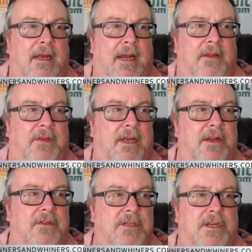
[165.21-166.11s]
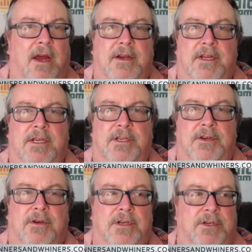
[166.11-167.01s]
And at the end of this contest,
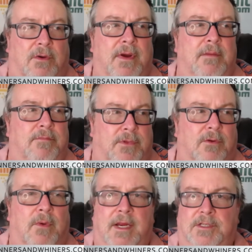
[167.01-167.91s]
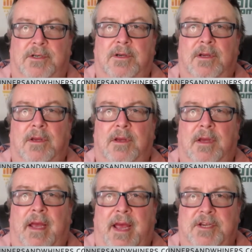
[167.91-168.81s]
you can join the Razor
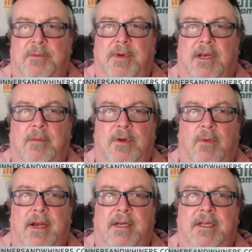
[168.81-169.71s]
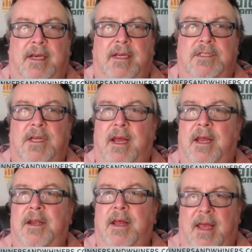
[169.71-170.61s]
as you pick up your winning tickets
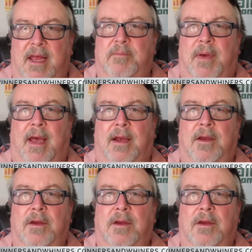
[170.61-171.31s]
and head back